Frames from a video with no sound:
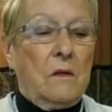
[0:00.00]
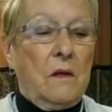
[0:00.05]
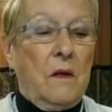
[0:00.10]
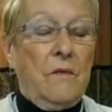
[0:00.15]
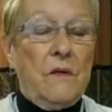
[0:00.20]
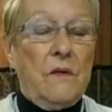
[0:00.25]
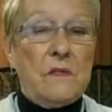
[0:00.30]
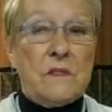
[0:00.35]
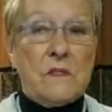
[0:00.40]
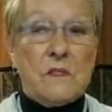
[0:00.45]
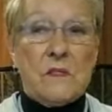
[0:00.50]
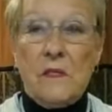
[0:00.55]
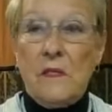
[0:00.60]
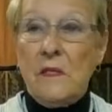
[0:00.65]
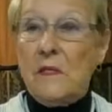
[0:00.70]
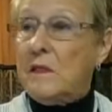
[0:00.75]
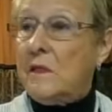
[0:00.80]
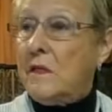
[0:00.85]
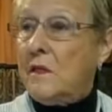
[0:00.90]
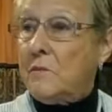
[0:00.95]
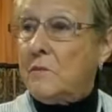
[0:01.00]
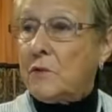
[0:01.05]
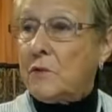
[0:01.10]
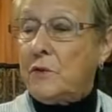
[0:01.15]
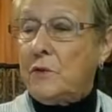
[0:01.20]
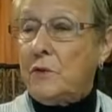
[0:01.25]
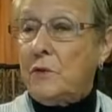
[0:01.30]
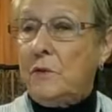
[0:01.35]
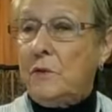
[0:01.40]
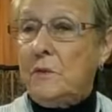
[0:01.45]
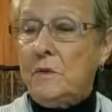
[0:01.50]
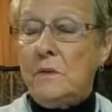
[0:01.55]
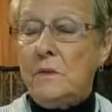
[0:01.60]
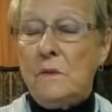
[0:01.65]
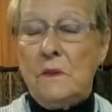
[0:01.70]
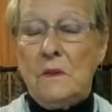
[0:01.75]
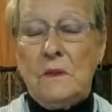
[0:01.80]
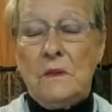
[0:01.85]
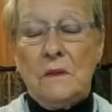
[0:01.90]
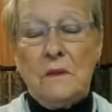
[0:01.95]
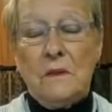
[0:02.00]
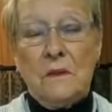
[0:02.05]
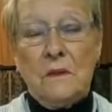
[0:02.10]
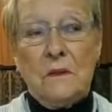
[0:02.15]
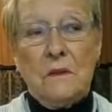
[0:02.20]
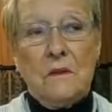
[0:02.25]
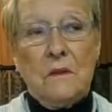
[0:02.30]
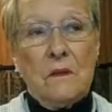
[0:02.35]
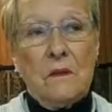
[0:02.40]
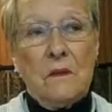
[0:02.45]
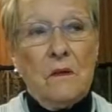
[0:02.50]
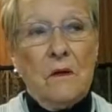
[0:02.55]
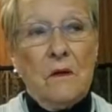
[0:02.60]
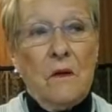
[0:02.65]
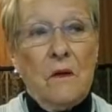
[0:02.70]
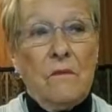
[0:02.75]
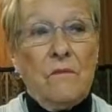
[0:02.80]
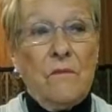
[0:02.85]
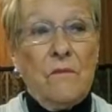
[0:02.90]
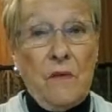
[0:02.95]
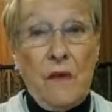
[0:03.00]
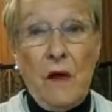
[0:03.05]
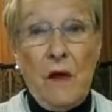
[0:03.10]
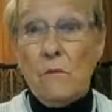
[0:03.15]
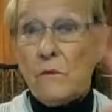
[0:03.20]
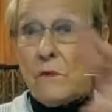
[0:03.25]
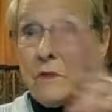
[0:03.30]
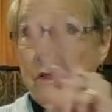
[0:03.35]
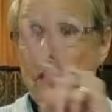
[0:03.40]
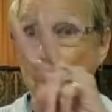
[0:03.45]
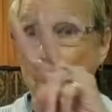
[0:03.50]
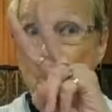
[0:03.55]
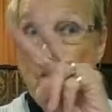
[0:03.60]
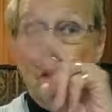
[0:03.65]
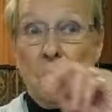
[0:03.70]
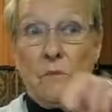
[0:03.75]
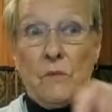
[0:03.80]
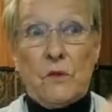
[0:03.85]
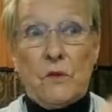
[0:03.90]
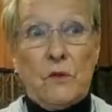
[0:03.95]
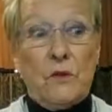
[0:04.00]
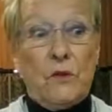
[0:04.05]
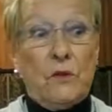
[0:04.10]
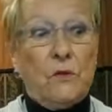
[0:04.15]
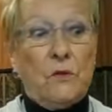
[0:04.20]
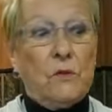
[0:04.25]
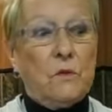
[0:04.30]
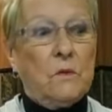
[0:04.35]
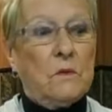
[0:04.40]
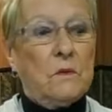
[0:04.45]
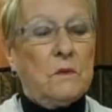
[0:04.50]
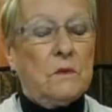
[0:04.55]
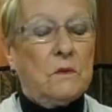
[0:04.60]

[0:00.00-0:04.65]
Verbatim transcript: now this is sin number two but that was sin number two.